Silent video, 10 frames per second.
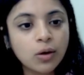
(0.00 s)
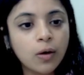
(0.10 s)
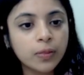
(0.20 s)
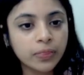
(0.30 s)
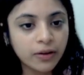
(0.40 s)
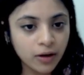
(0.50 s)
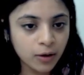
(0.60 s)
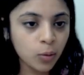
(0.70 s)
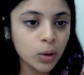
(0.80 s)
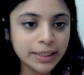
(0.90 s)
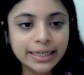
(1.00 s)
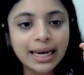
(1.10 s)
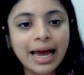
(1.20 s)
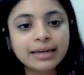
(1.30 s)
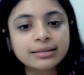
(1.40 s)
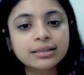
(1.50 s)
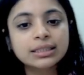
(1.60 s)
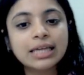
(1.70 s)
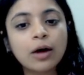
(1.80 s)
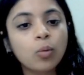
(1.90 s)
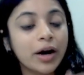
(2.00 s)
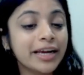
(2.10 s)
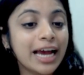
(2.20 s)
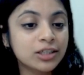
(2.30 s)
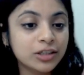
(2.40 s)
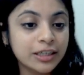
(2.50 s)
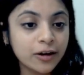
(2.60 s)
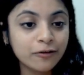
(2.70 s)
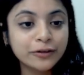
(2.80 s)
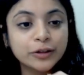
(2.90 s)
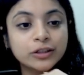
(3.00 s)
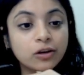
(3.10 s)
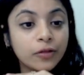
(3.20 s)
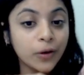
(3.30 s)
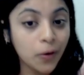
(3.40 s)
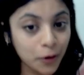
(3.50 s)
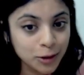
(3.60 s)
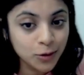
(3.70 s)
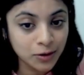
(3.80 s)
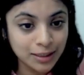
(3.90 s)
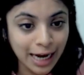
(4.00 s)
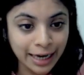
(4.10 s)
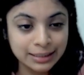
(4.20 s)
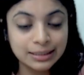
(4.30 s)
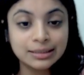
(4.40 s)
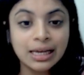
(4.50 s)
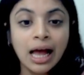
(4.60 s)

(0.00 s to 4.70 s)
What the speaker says: on the vertical axis and one category of goods on the horizontal axis.